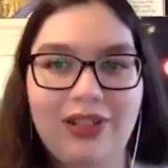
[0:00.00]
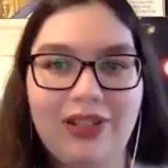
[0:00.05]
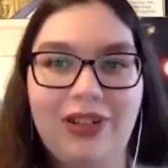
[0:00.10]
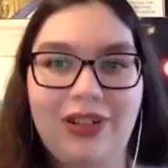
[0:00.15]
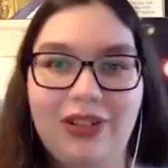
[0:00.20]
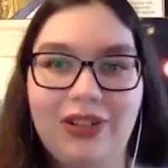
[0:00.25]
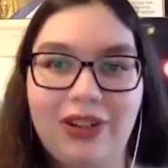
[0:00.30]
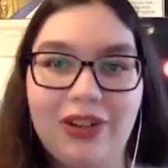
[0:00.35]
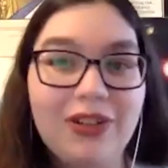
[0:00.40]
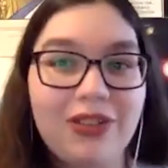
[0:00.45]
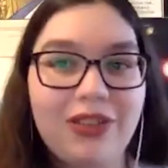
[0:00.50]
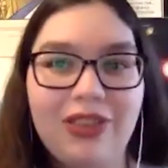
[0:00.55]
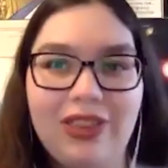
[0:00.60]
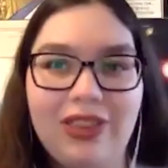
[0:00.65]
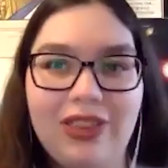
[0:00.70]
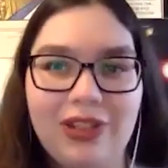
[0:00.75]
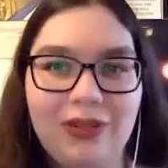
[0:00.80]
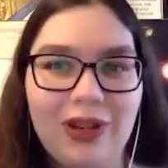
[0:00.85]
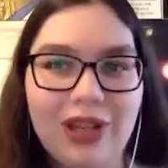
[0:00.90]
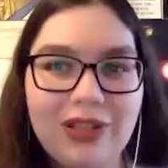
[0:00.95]
on Earth and
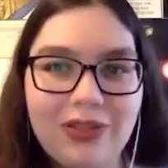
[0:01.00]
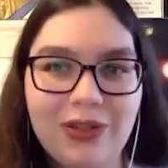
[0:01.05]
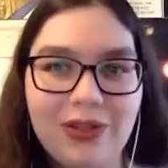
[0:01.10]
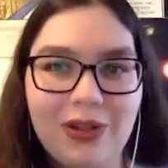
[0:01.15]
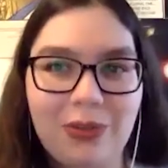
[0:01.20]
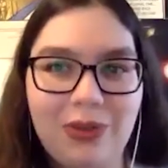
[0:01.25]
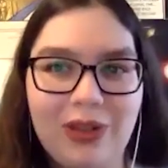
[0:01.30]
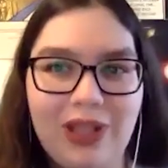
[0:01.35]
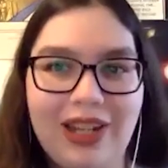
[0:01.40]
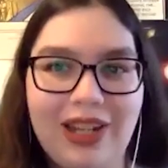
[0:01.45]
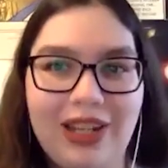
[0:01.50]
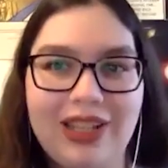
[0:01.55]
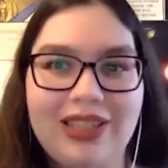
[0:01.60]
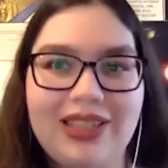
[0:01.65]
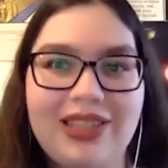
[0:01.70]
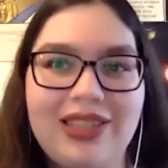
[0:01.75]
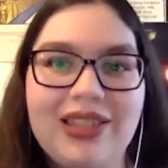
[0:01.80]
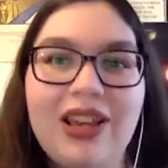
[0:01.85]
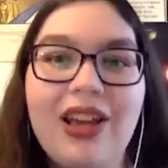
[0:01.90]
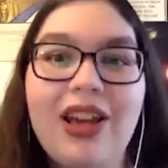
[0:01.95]
the terrestrial
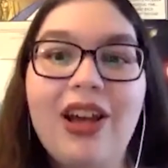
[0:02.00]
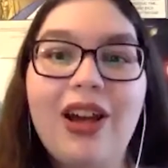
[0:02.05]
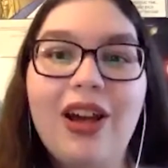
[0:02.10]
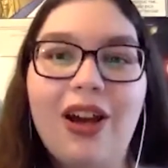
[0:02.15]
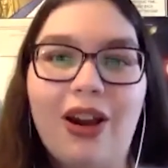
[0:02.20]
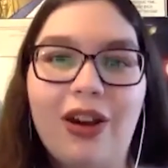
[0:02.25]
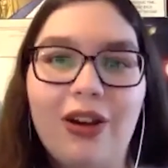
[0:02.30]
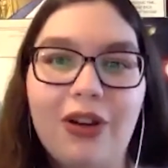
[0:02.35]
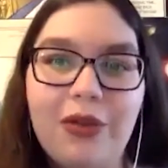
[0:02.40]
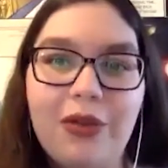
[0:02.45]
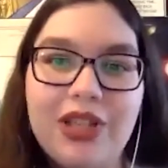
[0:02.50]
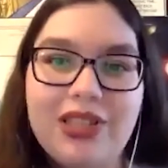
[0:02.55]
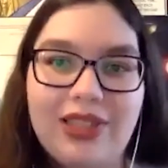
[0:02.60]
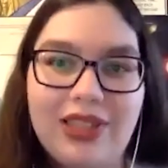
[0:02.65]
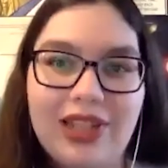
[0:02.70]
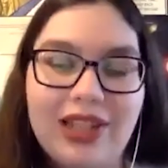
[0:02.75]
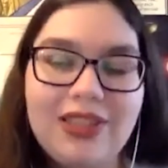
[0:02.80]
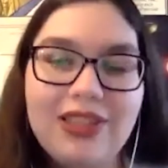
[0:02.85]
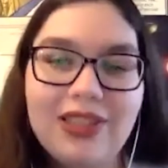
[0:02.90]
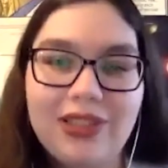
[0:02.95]
planets are always
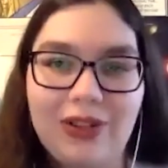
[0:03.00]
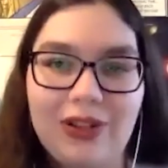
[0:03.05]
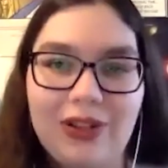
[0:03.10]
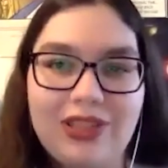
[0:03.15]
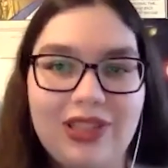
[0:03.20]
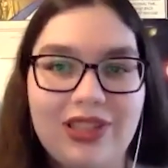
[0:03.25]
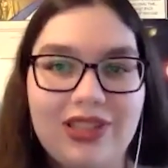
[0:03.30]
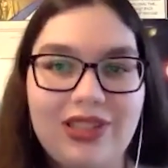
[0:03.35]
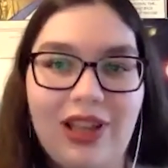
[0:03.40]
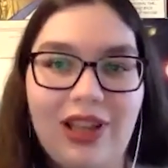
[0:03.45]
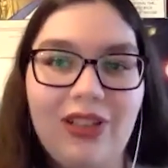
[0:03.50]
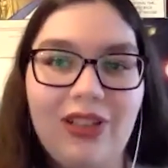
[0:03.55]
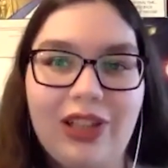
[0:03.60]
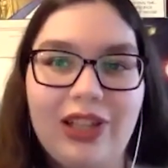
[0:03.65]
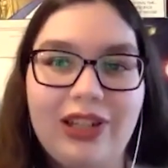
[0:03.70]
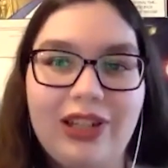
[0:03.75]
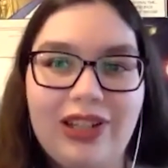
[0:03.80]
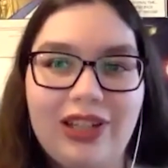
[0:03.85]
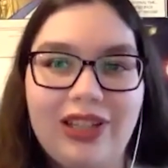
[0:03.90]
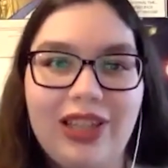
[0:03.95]
denser as a
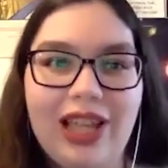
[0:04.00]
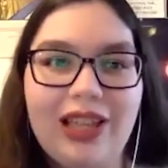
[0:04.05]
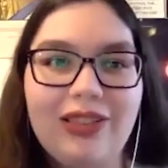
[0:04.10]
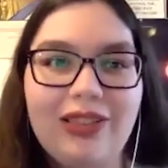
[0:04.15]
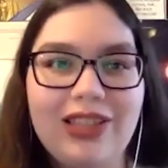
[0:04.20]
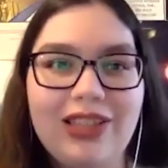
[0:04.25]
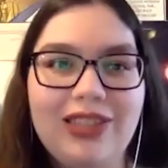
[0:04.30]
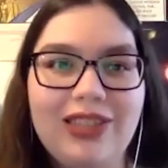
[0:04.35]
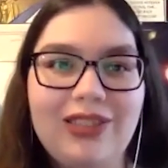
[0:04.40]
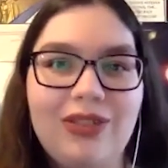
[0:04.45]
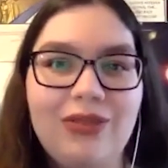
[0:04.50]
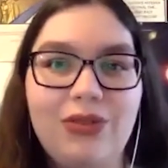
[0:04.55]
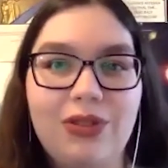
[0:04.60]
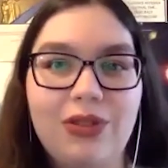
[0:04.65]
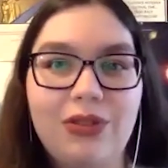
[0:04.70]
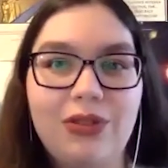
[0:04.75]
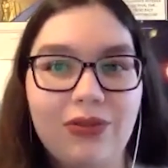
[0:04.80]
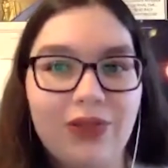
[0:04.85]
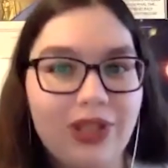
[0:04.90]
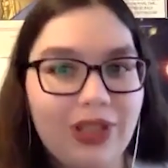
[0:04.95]
solid. And that lets you
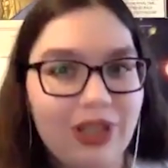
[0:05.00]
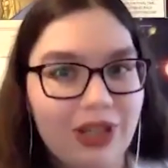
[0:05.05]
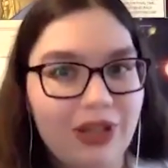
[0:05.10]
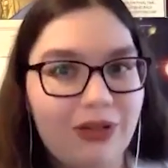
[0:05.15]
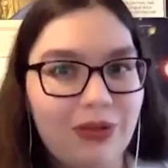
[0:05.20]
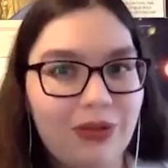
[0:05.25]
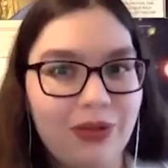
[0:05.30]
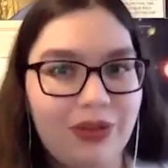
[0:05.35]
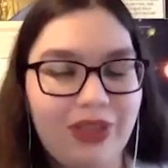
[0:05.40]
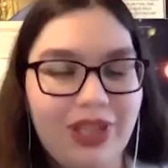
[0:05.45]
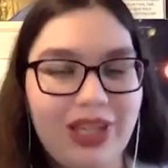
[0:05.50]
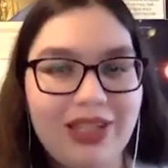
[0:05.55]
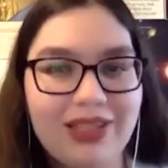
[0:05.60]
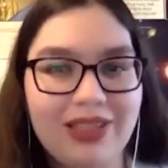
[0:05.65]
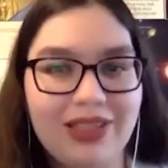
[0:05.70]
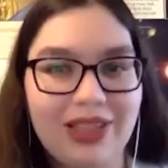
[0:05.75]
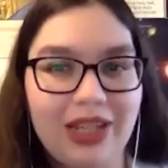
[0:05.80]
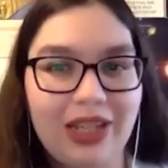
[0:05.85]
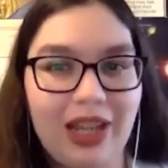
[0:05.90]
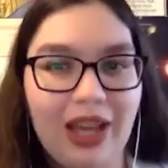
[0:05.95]
do really cool
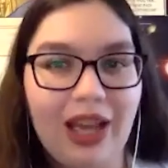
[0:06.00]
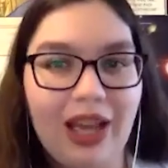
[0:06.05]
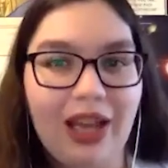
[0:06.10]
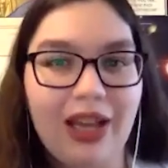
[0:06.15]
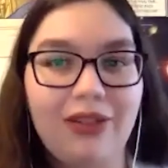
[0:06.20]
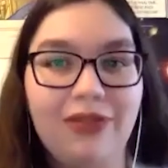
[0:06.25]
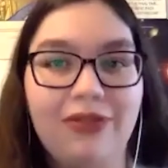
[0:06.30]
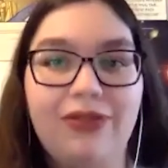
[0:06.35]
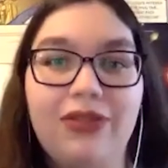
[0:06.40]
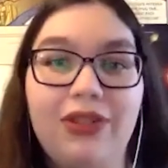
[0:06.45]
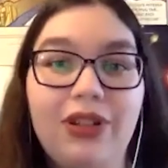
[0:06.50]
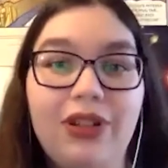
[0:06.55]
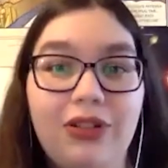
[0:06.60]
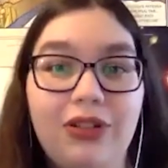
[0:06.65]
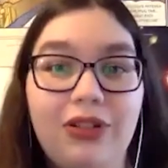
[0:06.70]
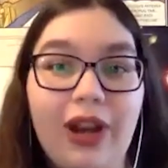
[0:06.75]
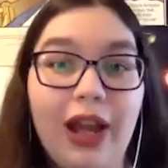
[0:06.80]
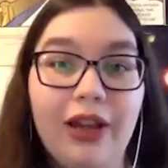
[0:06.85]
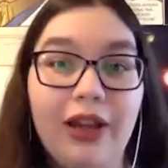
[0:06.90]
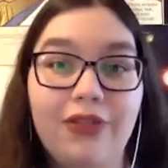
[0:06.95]
things like have
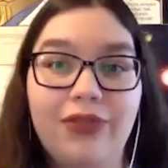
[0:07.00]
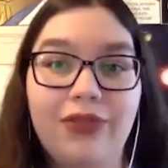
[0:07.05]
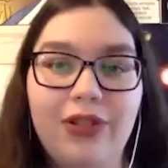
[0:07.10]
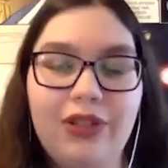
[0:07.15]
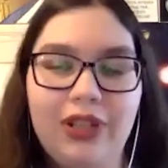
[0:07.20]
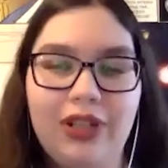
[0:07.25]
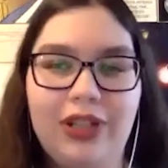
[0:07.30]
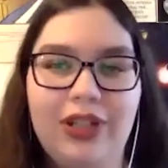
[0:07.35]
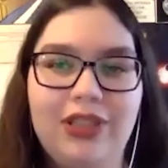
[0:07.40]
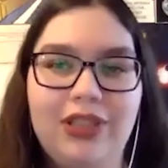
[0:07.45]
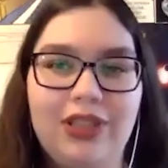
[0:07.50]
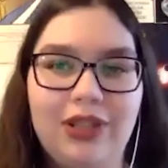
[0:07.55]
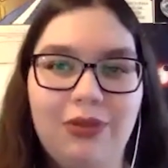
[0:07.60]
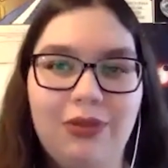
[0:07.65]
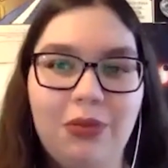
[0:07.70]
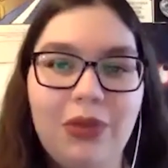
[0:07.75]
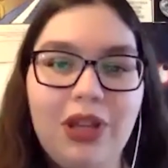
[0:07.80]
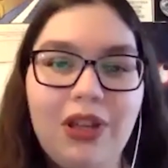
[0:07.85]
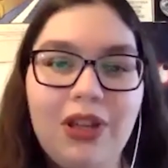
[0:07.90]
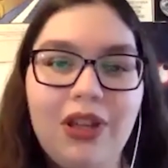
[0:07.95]

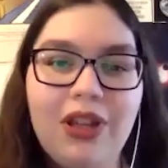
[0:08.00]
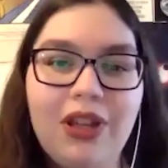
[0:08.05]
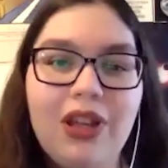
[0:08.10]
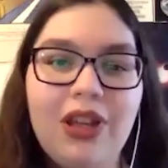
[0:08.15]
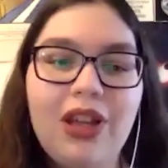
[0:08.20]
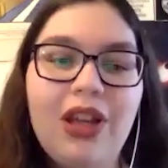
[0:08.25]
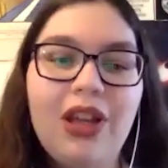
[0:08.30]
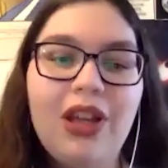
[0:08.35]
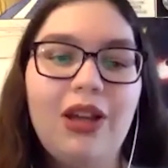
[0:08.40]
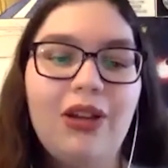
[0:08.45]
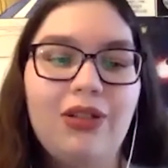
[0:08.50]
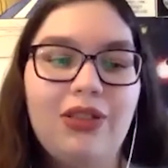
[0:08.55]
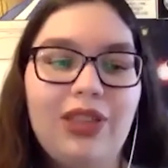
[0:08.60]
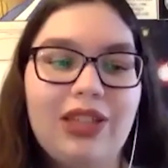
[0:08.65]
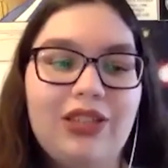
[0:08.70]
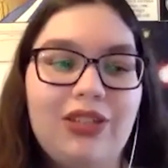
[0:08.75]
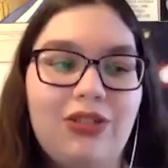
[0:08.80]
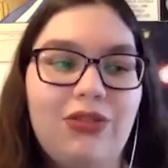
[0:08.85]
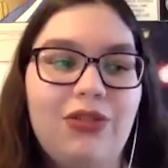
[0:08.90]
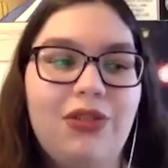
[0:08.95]
cryovolcanism
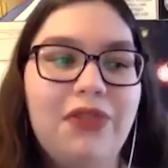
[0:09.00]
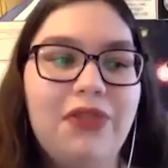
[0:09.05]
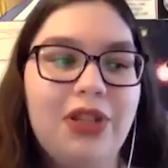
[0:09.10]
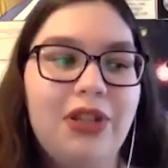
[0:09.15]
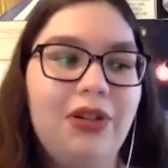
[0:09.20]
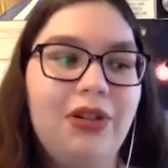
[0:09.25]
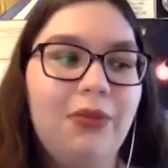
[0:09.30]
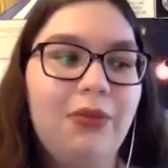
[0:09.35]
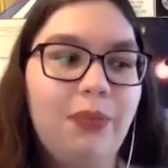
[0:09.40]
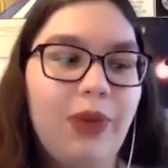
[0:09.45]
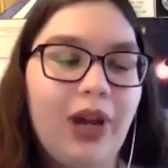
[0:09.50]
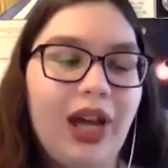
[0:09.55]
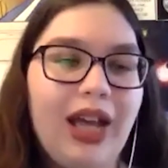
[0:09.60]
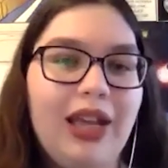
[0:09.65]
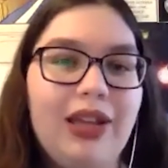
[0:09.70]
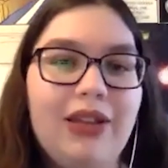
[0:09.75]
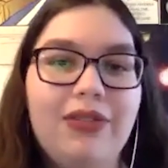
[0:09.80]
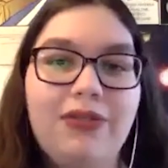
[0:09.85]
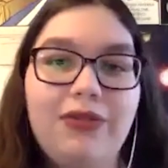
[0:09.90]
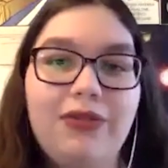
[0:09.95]
that's driven
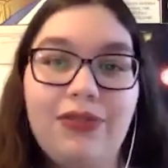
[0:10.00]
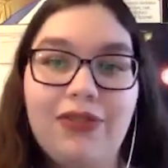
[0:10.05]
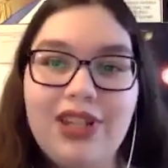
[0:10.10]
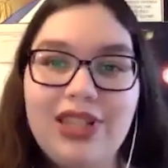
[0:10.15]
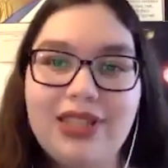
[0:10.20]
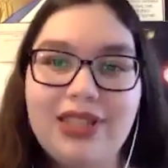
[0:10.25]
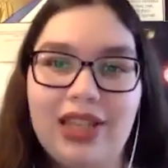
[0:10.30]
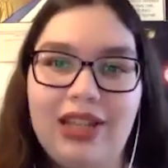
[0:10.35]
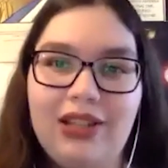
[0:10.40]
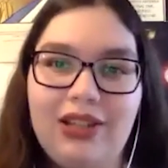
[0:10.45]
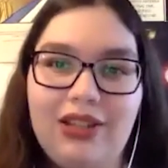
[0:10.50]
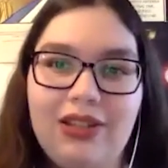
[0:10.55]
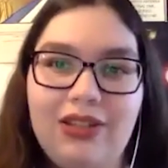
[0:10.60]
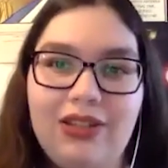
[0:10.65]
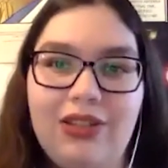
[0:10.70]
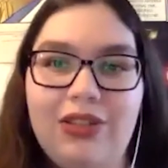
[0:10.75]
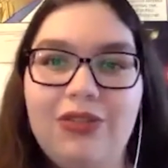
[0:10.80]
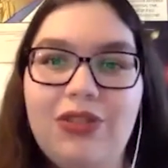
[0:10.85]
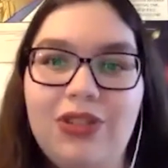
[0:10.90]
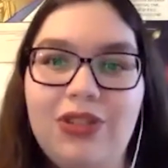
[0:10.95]
by freezing.
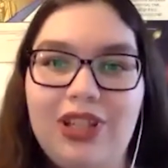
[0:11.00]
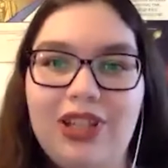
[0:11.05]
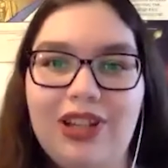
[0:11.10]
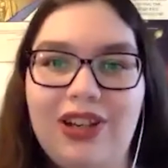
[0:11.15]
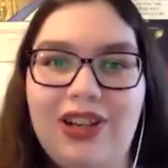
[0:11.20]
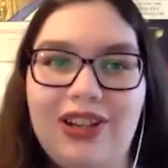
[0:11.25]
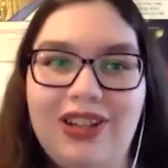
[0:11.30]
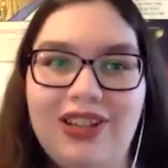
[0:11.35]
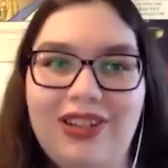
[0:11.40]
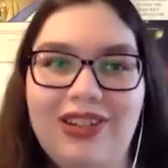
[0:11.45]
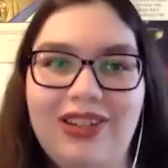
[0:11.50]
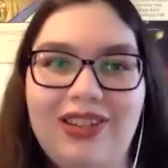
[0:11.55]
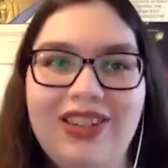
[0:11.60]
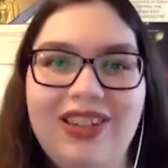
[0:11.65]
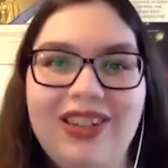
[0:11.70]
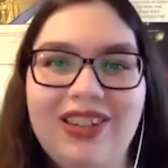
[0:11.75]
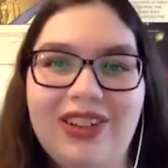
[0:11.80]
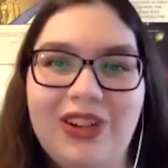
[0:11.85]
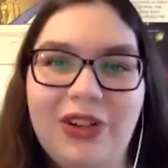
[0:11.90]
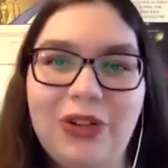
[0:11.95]
Usually on
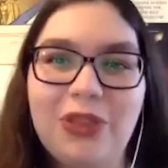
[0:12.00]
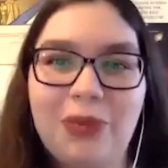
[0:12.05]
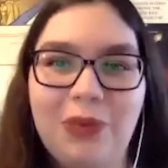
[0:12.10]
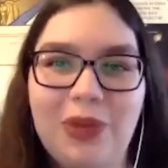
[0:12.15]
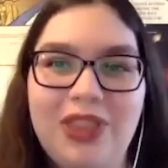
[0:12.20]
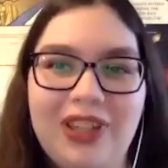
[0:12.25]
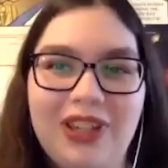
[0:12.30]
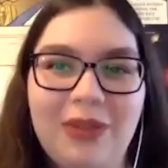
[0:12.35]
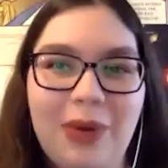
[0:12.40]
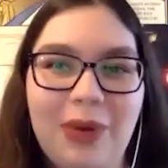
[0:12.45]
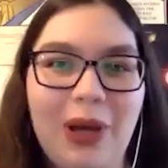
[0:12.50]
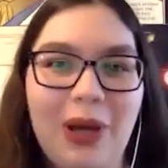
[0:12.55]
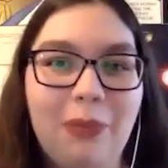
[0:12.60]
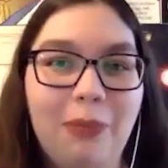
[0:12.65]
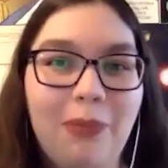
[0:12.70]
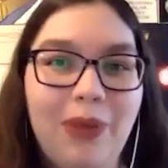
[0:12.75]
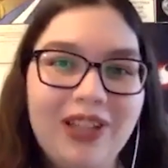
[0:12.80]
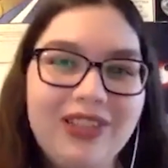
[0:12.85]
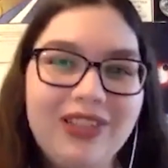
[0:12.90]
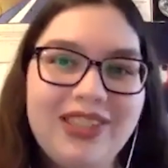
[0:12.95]
Earth, we think about
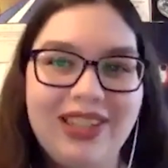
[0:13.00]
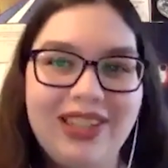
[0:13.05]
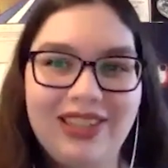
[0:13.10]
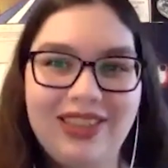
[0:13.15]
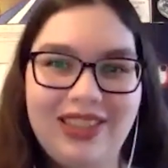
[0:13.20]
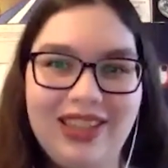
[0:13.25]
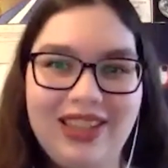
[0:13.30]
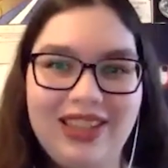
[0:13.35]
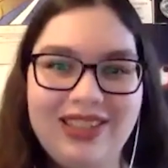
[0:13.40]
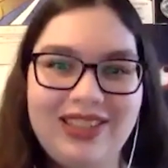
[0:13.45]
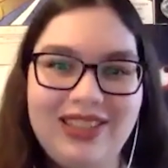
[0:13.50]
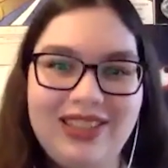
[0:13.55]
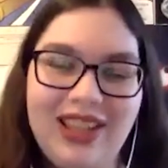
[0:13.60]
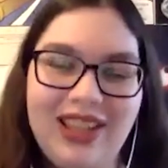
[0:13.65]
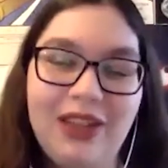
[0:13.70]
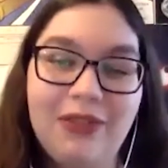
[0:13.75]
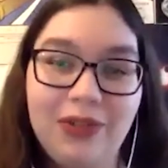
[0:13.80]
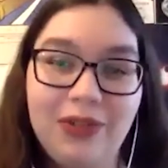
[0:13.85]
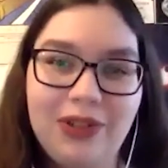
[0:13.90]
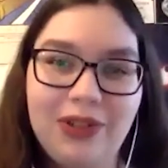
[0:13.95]
melting things to
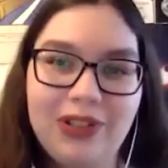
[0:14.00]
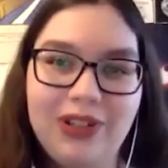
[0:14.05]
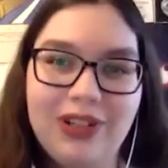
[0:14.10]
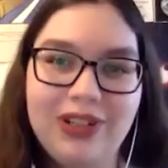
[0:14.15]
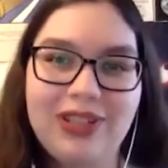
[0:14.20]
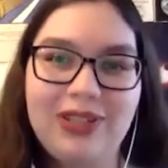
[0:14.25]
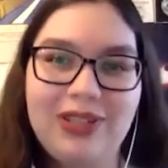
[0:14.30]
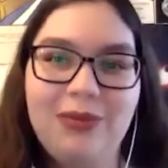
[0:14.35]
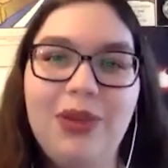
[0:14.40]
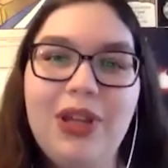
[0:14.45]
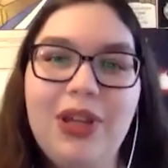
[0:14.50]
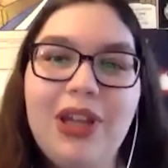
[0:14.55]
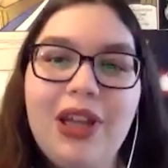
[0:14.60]
get volcanism.